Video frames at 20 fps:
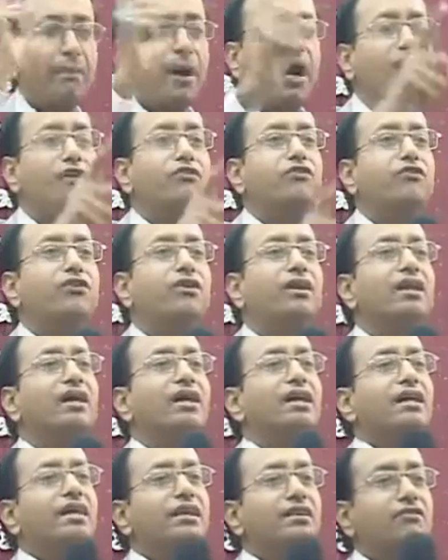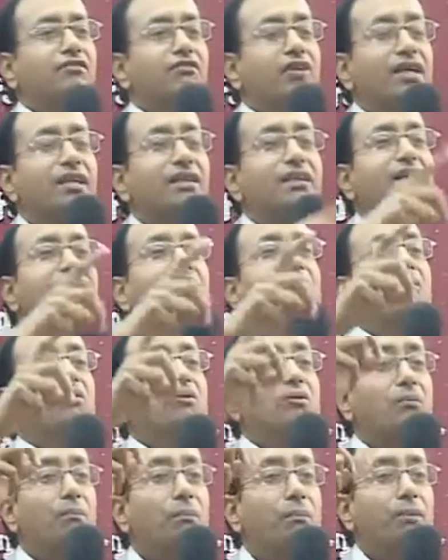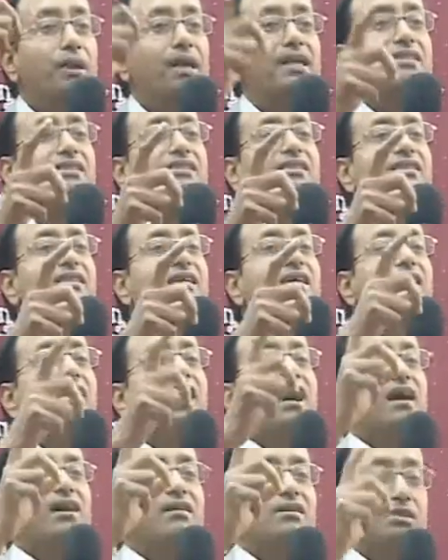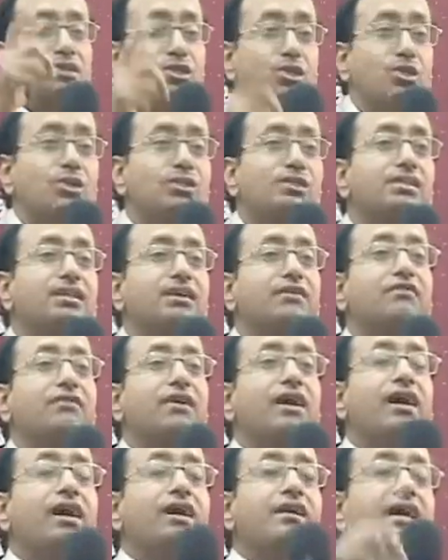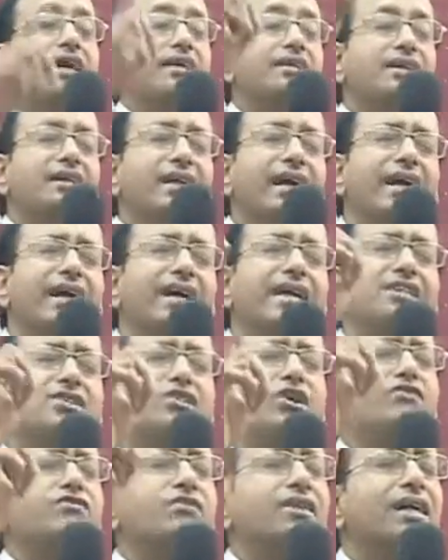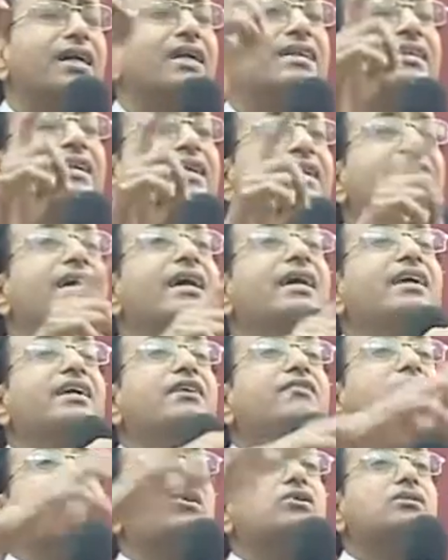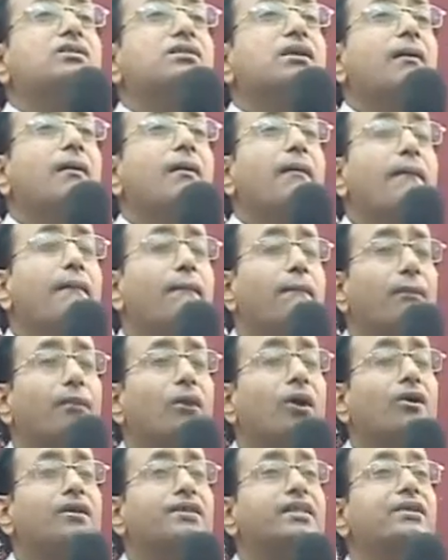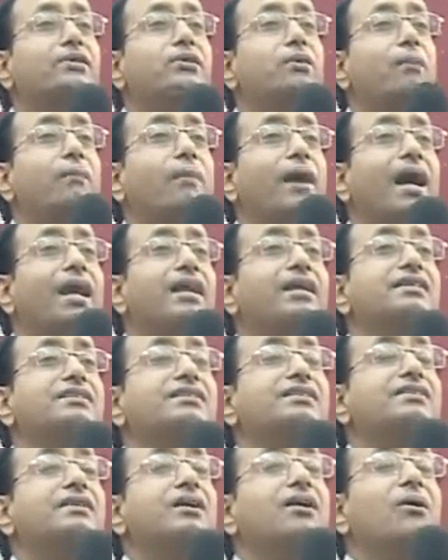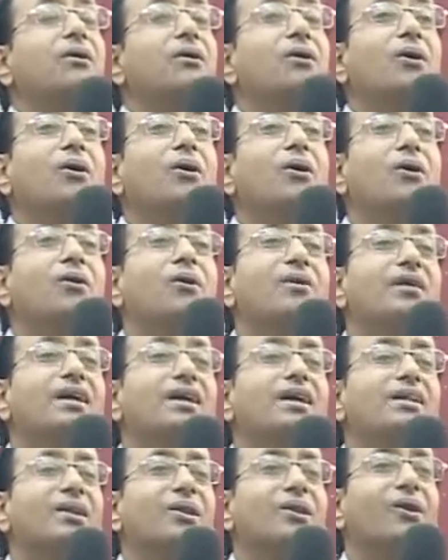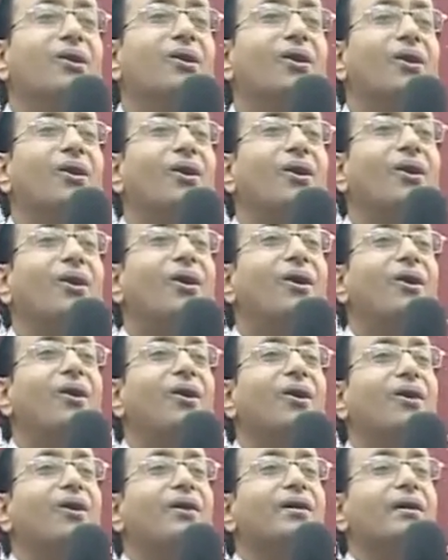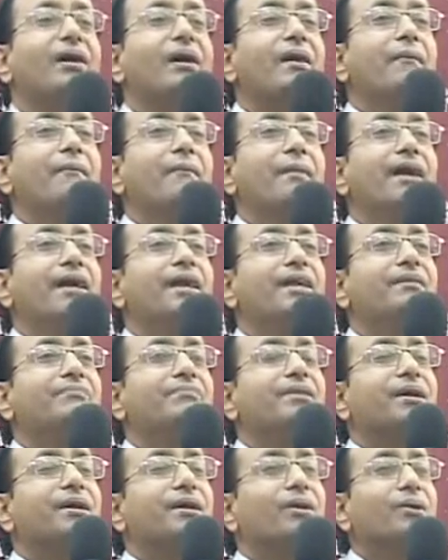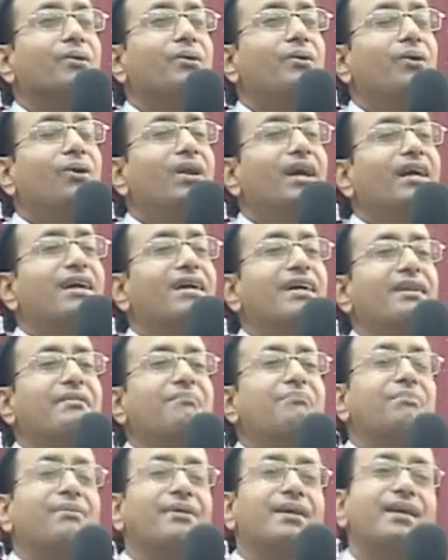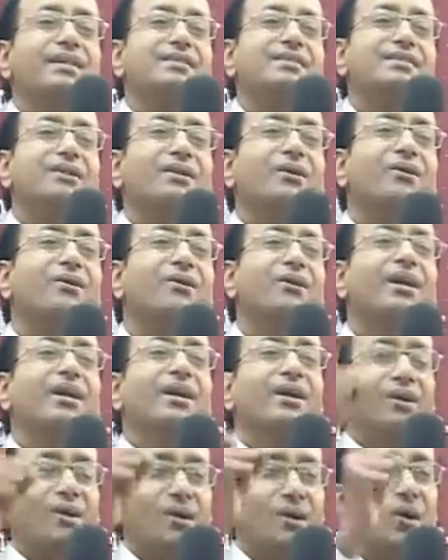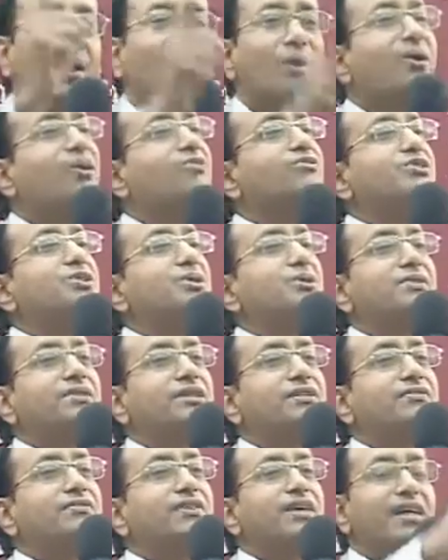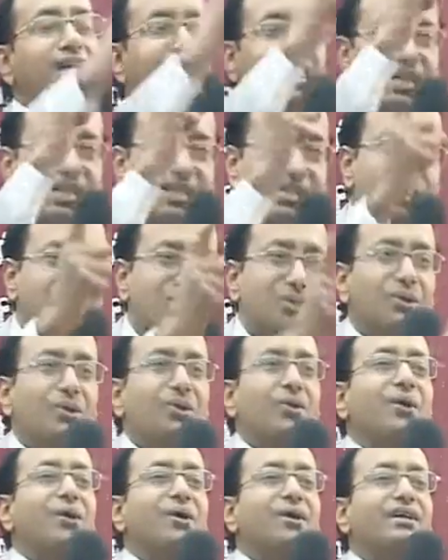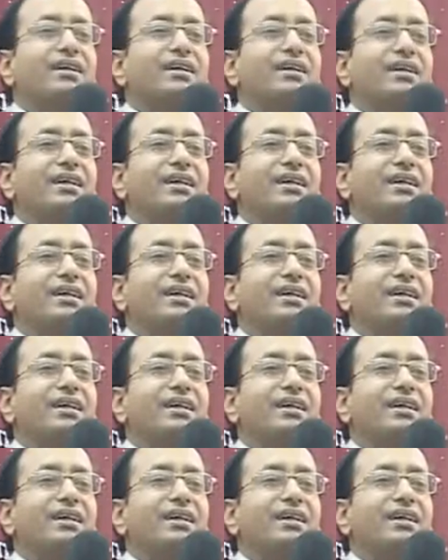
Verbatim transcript: powerful. He one who blessed Joseph at the age of 30 he was brought into palace. Oh, the Lord made him the ruler. Praise the Lord. God of Joseph is your God.